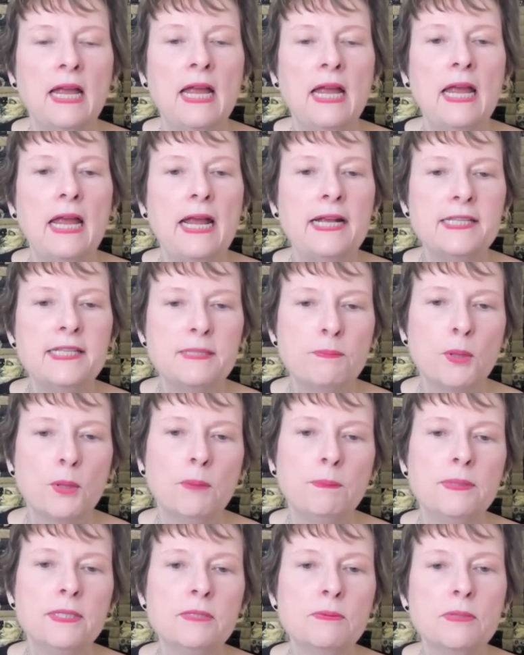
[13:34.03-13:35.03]
Its
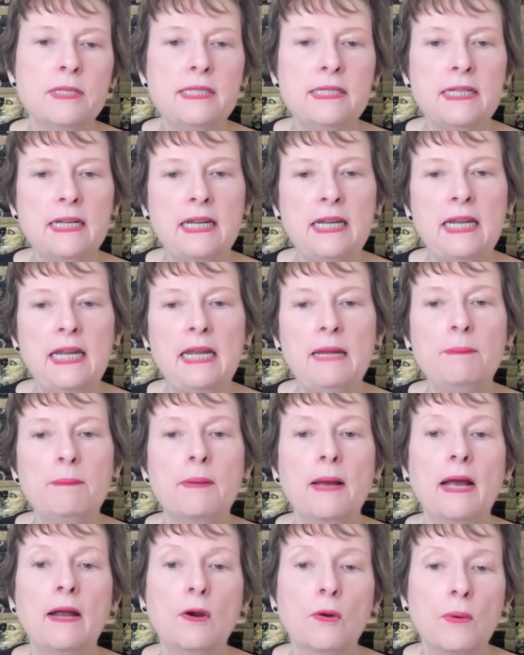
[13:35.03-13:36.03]
purpose was to keep
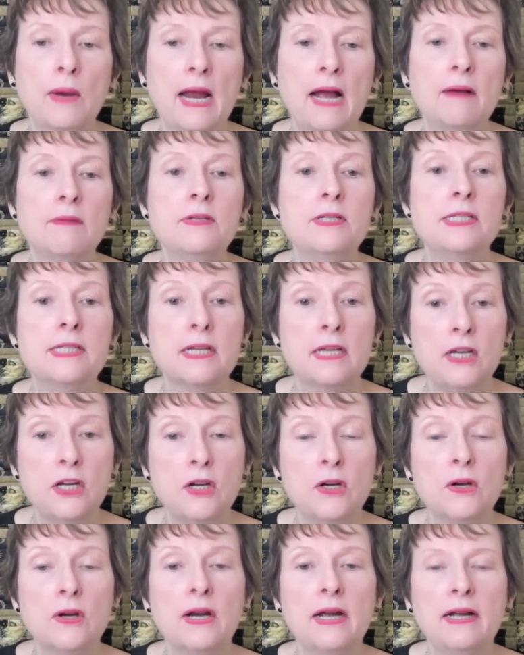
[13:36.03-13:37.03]
a crown
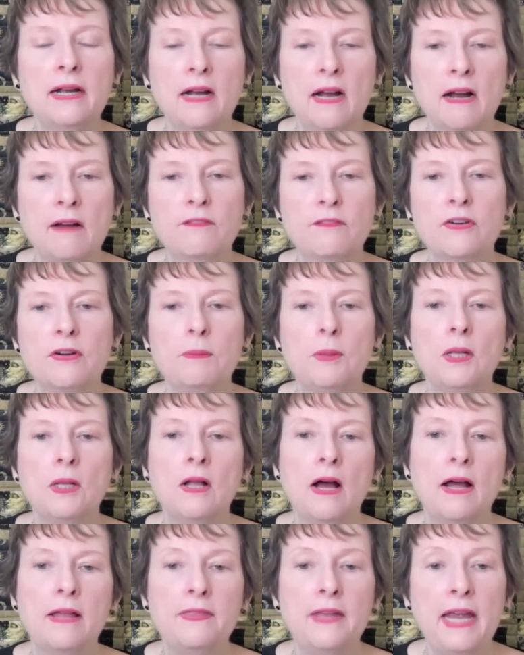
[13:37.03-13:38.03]
secure and comfortable
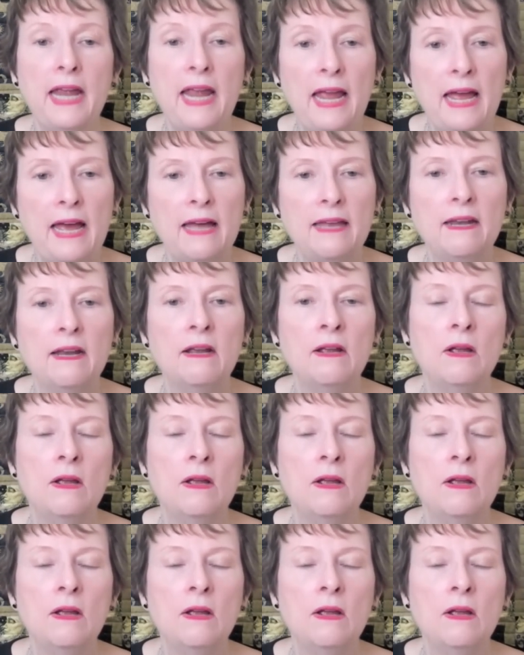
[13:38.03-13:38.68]
on the head,